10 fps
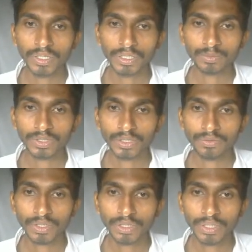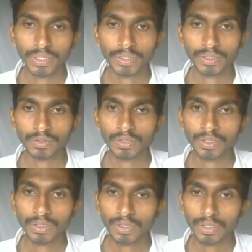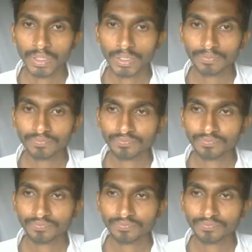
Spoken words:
income certificate, edtech, done.